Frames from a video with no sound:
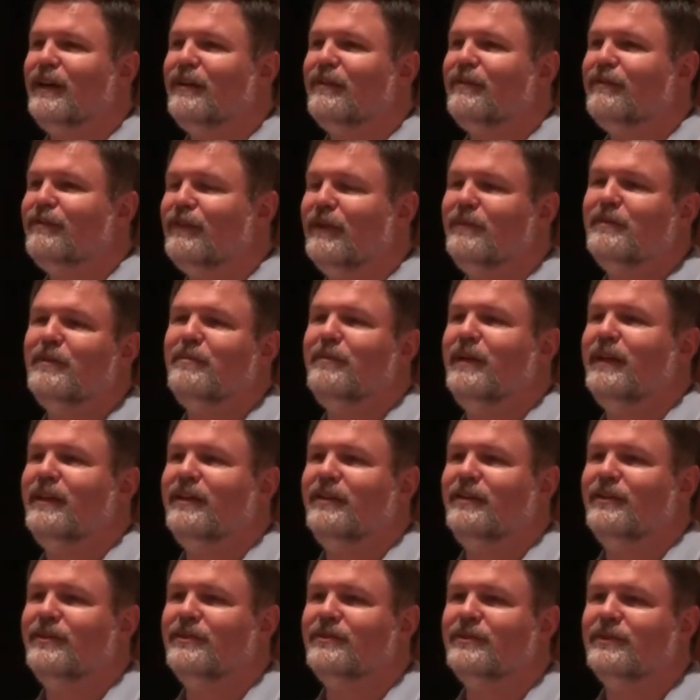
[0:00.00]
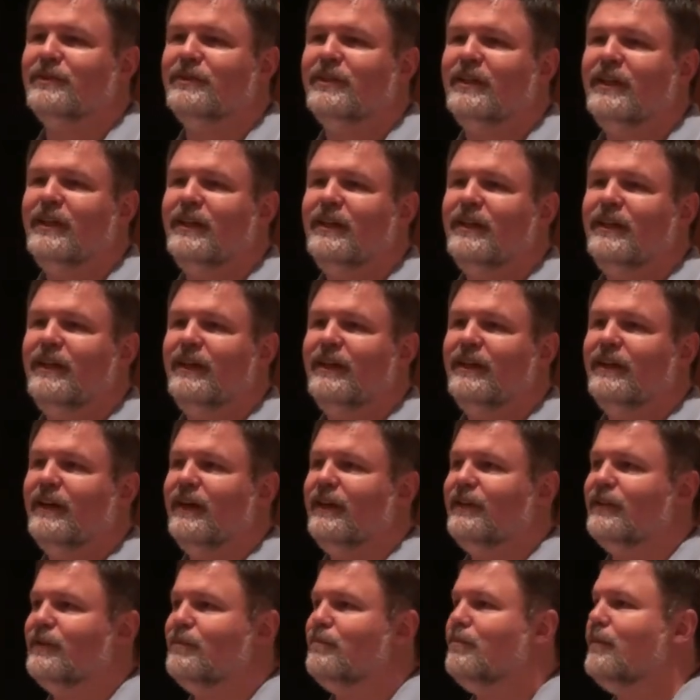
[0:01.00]
from the beta users in
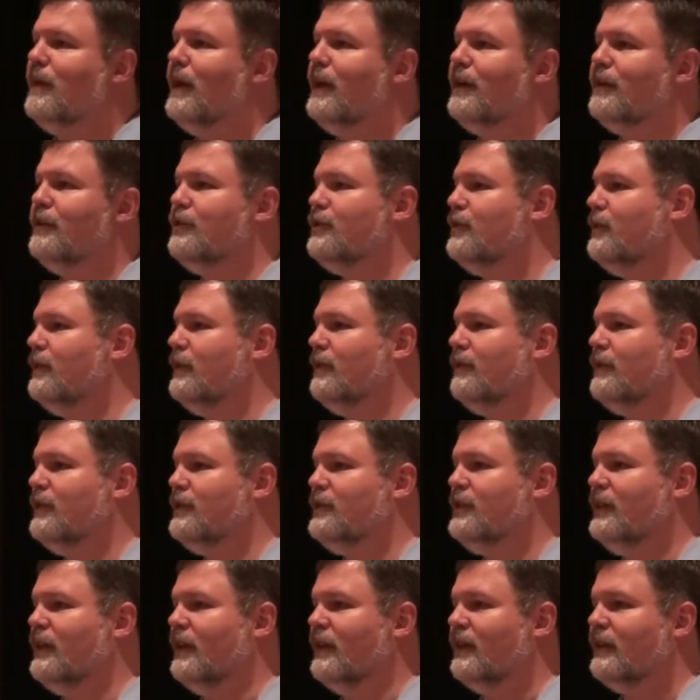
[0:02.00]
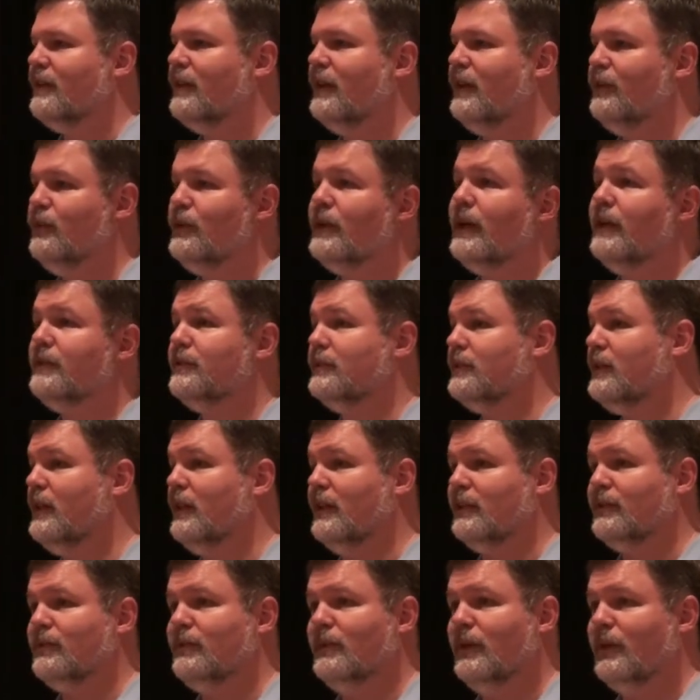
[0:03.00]
either May or June of this year. And you guys will tell
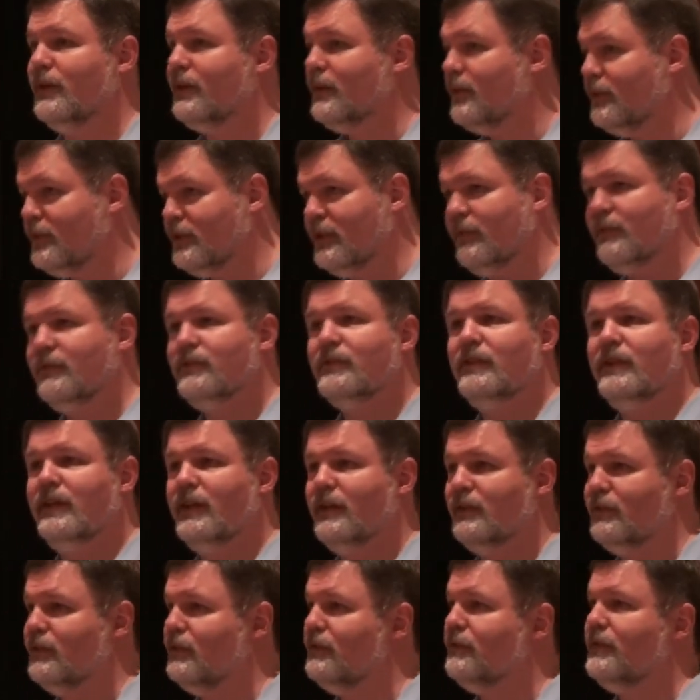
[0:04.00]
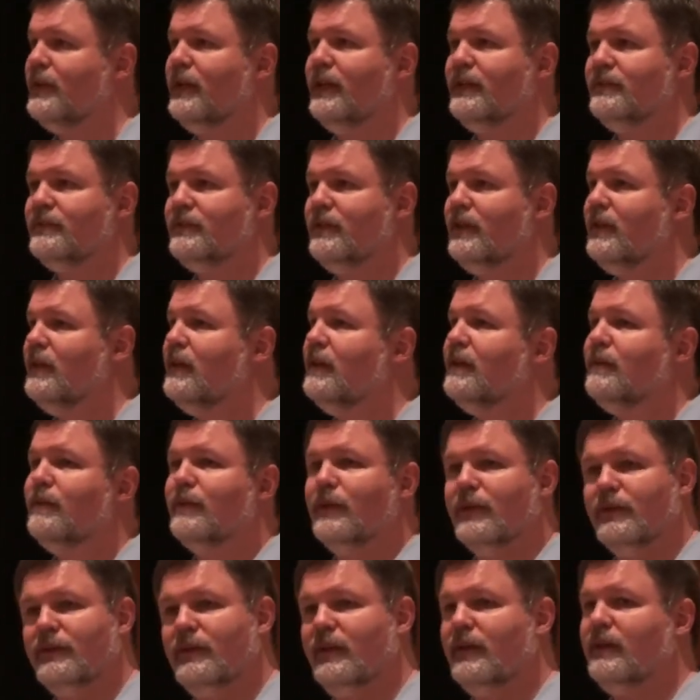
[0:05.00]
us. We're not going to shove this thing out too fast.
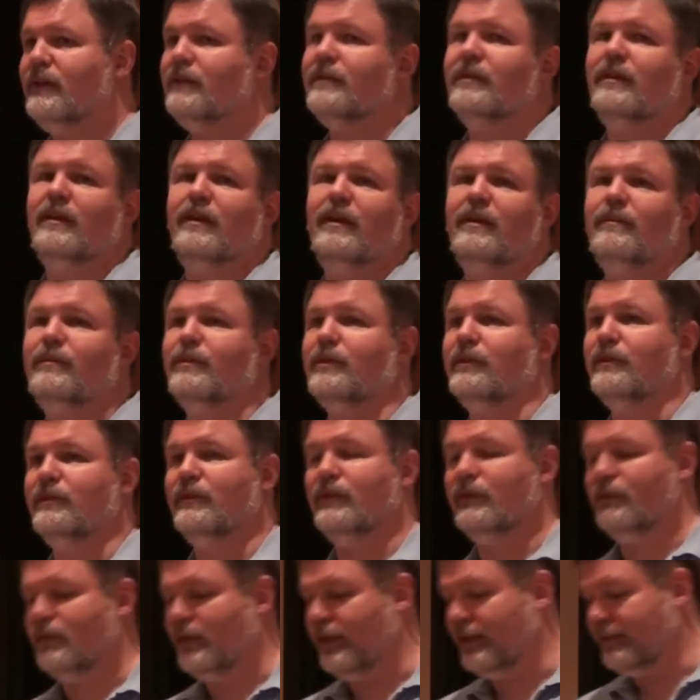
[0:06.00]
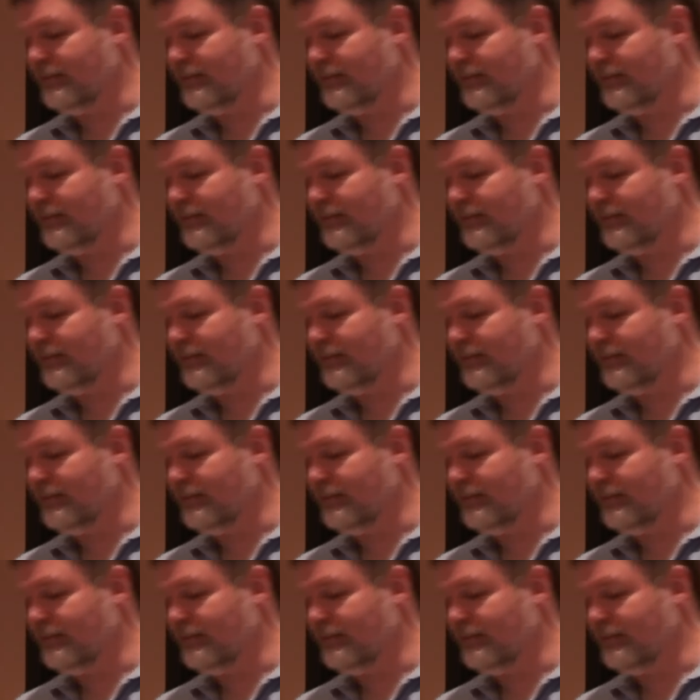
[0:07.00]
We're going to take our time. We're going to do it